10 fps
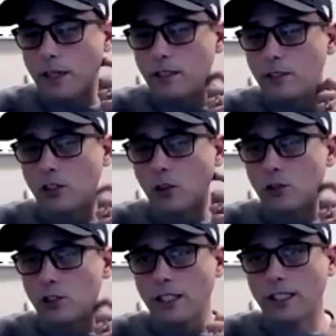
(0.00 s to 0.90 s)
in your
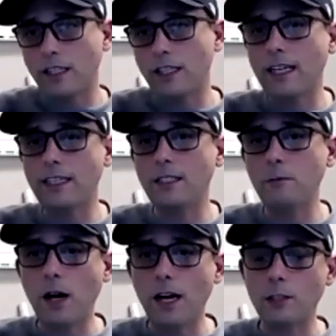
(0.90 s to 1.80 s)
culture. Like it is
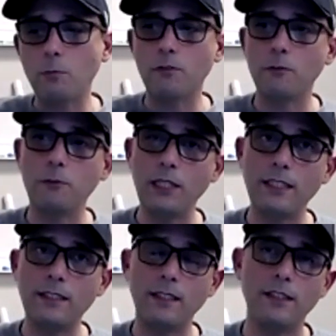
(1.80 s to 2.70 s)
impossible for
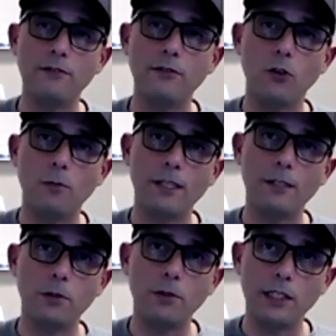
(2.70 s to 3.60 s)
me to give all my
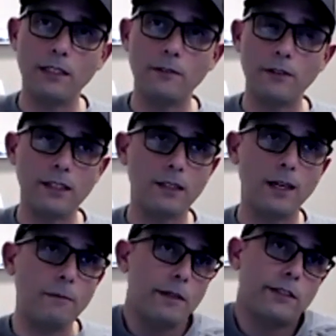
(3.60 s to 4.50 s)
employees face
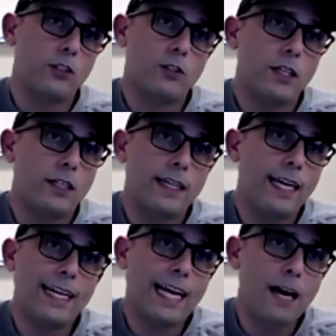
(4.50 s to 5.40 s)
time. It just, it mm.
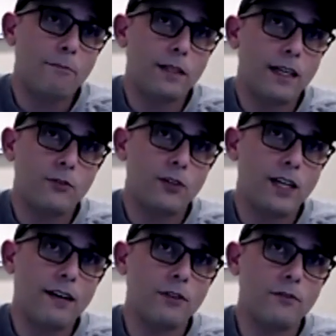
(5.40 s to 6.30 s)
can't happen. I don't
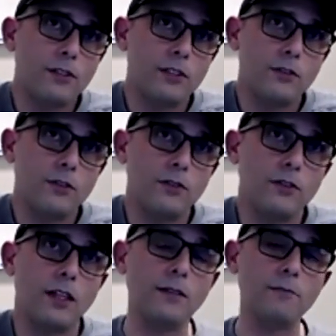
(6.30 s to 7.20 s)
have the yeah. physical
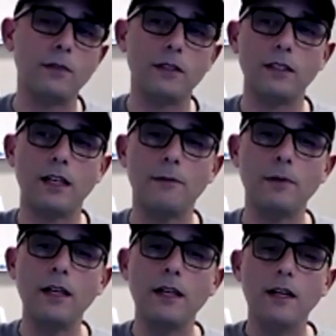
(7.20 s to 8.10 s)
um, time.
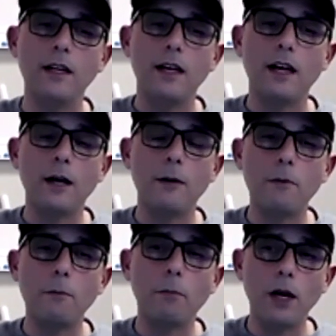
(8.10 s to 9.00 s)
Um,
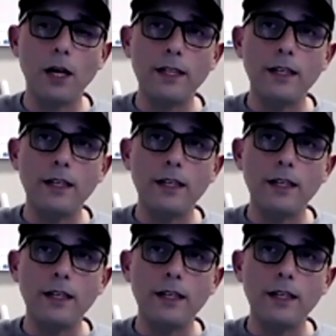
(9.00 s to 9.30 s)
but